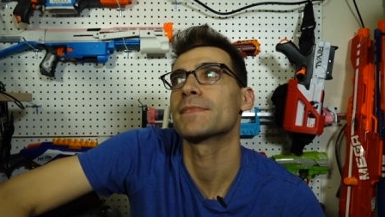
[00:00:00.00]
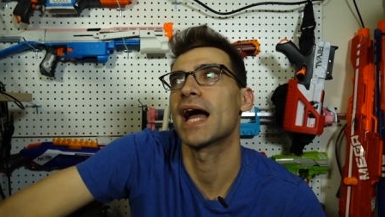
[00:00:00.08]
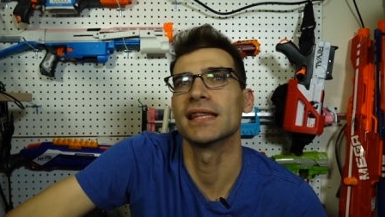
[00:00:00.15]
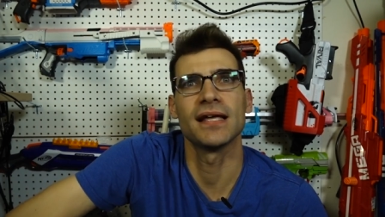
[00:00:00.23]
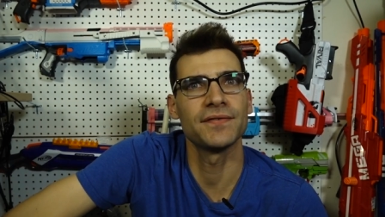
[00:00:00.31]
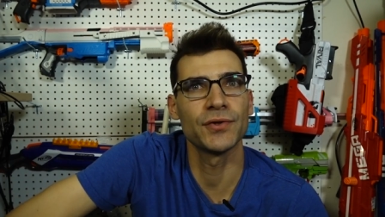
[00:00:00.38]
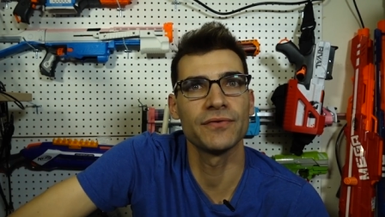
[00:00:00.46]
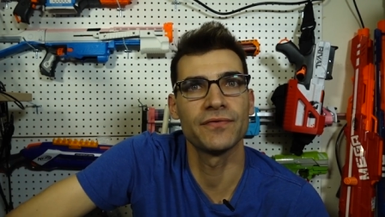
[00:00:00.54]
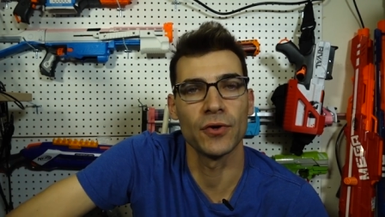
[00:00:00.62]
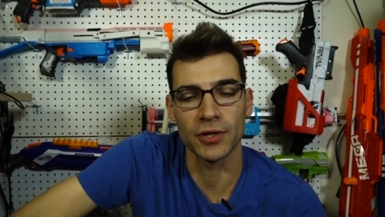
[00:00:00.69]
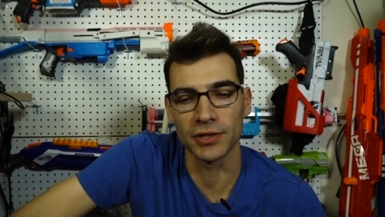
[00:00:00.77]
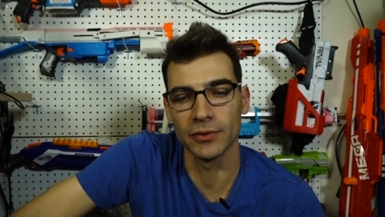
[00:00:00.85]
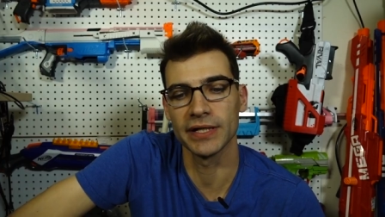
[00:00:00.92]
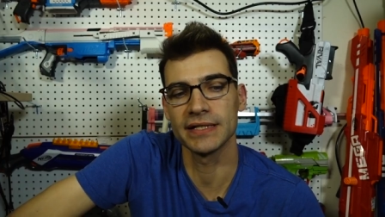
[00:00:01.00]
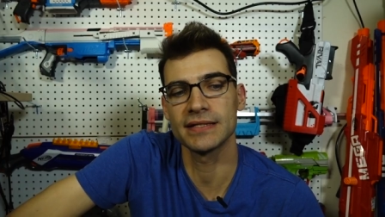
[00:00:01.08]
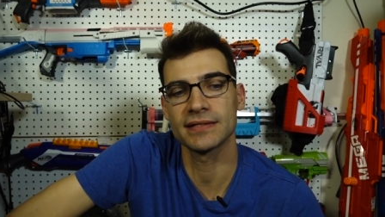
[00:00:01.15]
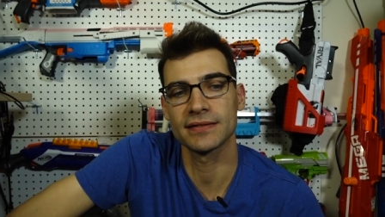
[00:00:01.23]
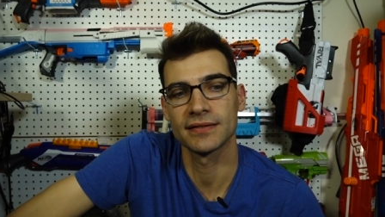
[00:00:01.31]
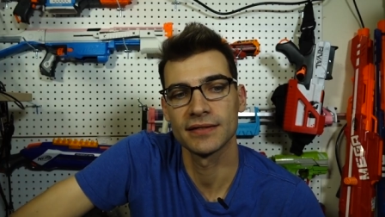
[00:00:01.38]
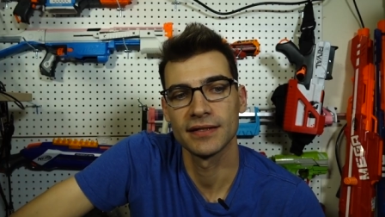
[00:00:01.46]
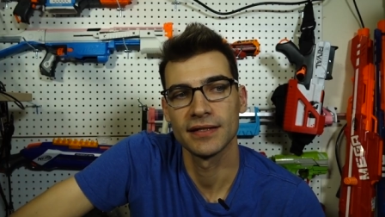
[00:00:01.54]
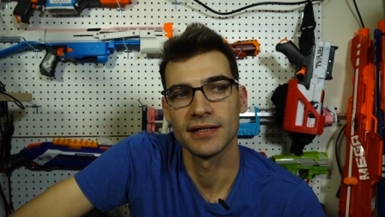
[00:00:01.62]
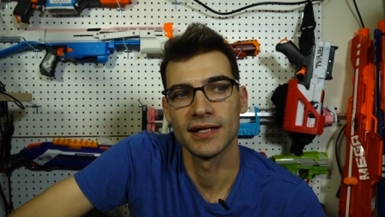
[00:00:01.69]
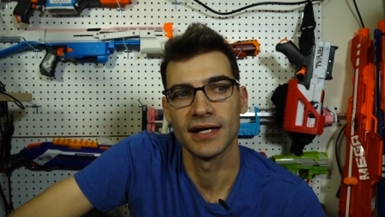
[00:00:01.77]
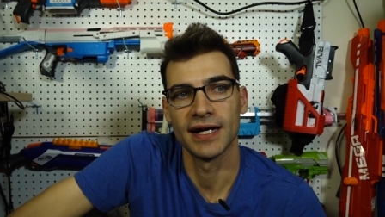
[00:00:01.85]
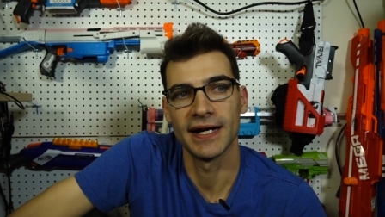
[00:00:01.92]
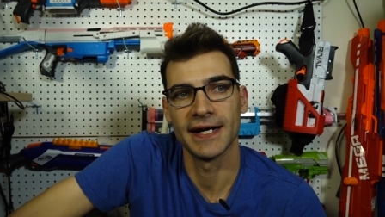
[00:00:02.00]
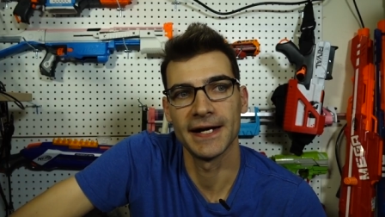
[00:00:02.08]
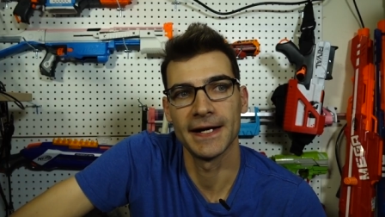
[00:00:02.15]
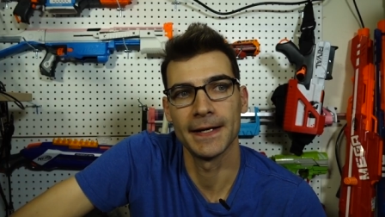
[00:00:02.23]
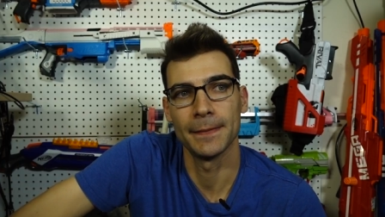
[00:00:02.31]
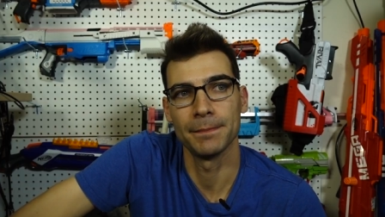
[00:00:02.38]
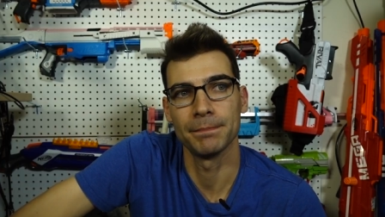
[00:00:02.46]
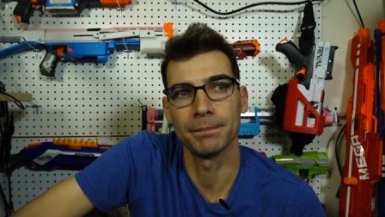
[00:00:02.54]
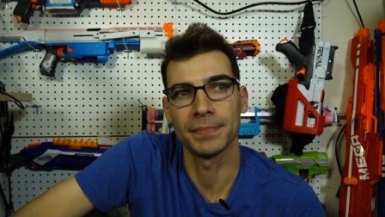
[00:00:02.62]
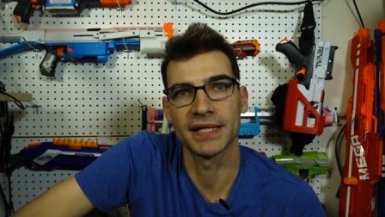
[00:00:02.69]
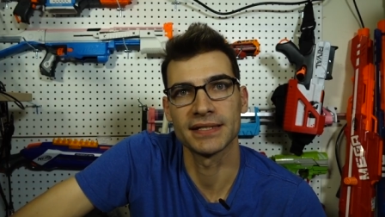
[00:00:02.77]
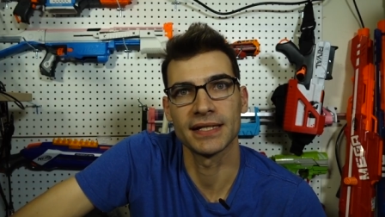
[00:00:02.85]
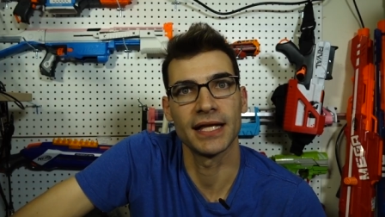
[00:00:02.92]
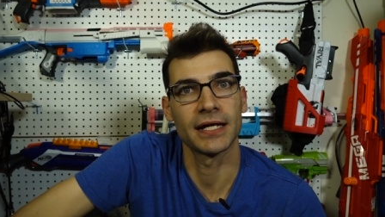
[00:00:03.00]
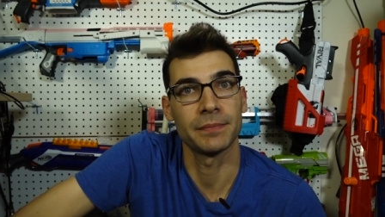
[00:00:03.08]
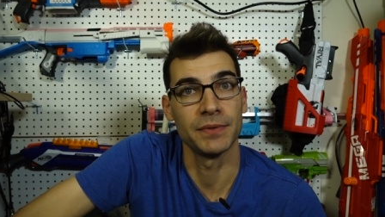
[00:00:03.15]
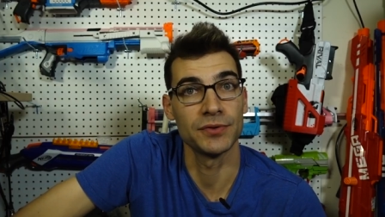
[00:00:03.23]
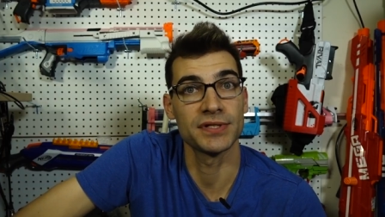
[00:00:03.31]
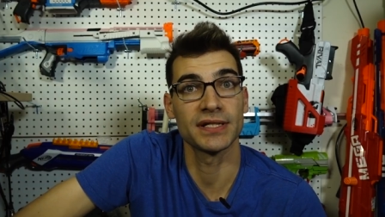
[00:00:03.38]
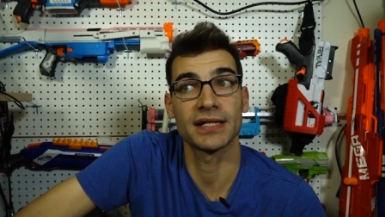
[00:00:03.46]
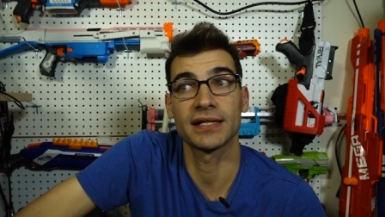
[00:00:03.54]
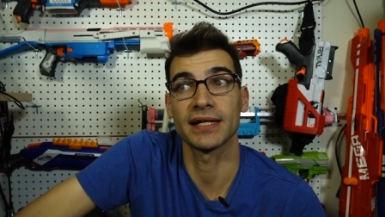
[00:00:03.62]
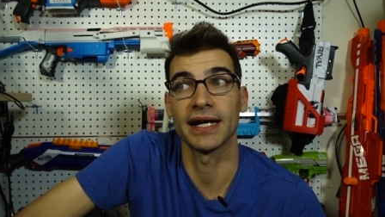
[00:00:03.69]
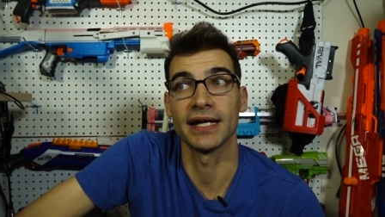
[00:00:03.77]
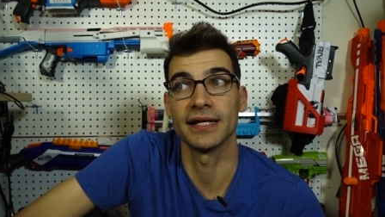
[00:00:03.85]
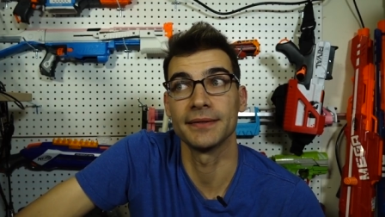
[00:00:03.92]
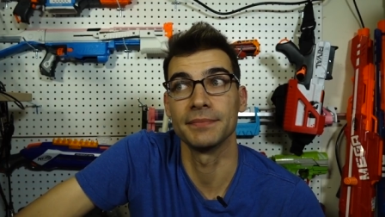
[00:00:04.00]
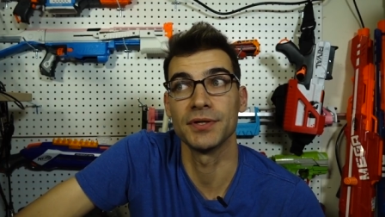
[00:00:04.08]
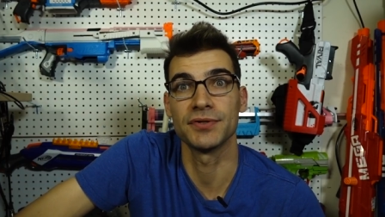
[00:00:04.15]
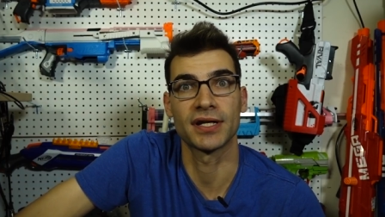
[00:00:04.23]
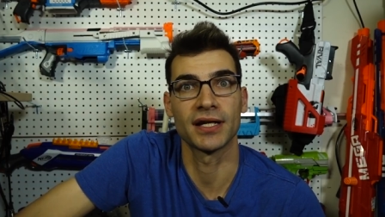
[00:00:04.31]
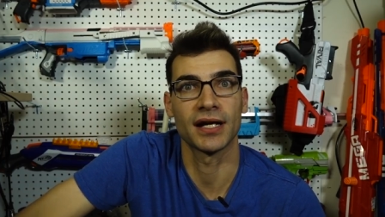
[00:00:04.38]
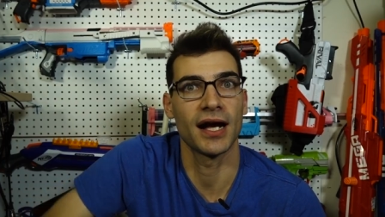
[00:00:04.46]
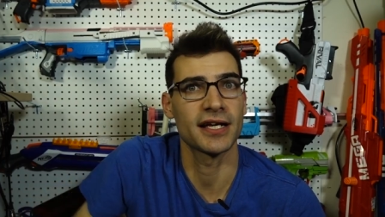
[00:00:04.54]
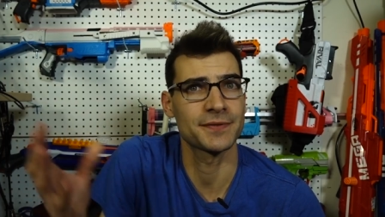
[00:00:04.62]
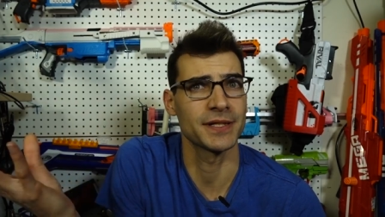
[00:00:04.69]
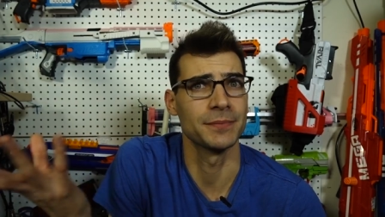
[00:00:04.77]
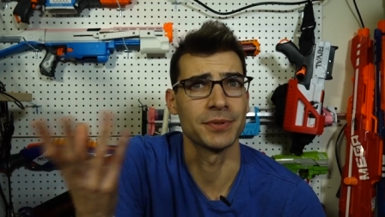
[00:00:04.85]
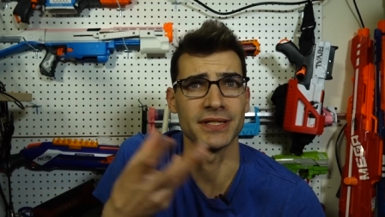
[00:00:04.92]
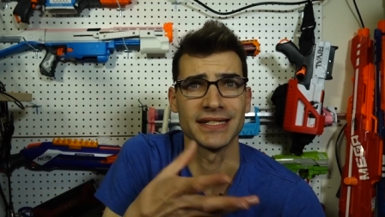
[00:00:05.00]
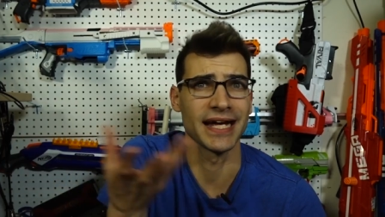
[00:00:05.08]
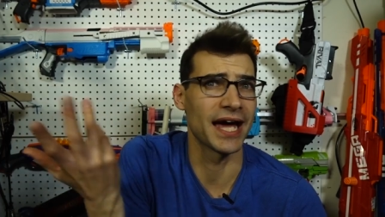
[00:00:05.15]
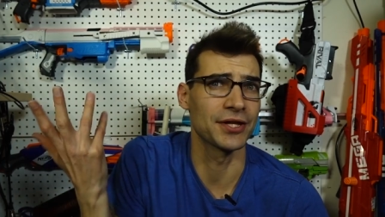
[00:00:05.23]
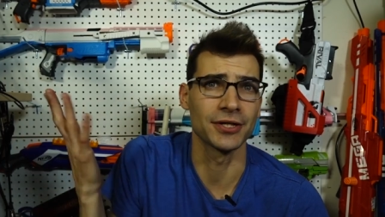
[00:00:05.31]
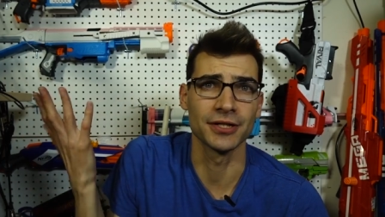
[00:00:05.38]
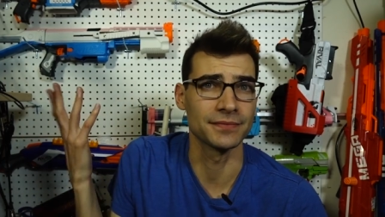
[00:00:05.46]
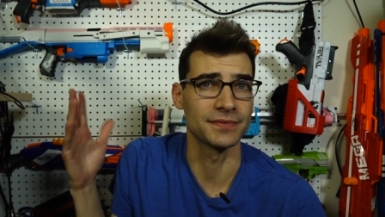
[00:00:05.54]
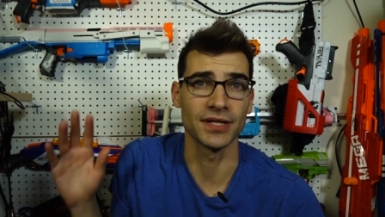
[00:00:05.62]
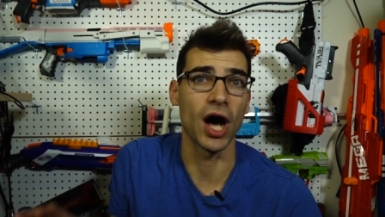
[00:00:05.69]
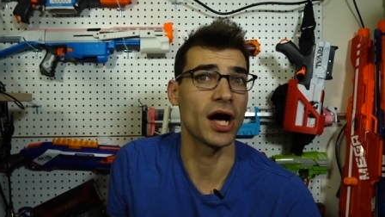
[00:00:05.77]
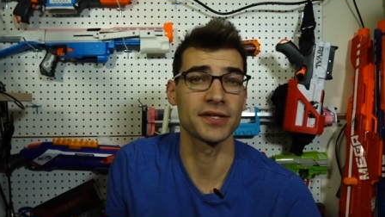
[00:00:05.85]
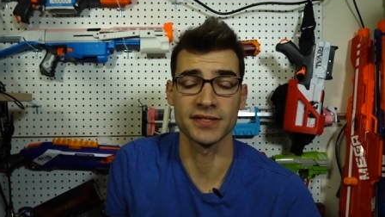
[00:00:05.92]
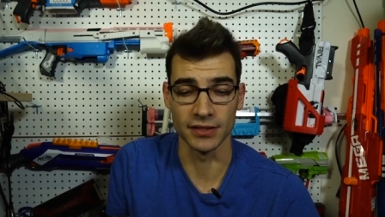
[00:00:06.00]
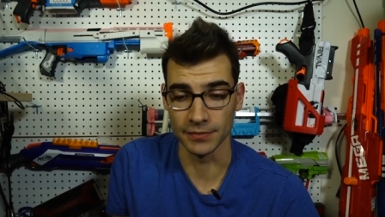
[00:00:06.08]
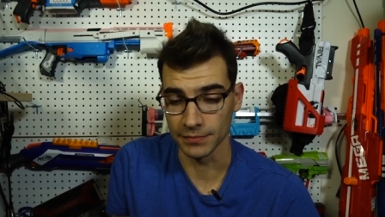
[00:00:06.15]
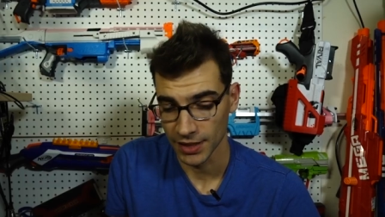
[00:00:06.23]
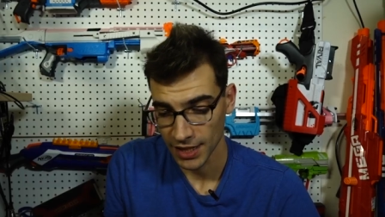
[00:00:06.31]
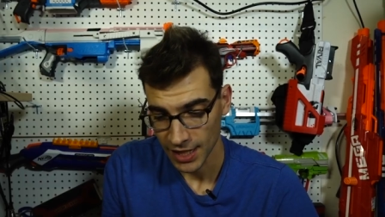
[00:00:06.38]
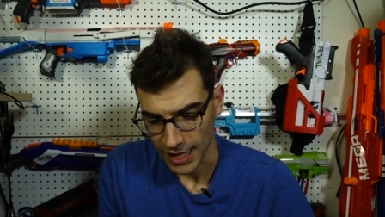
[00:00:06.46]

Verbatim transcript: I love doing Vocaloids um, because I like music and music and cosplay put it together. Awesome.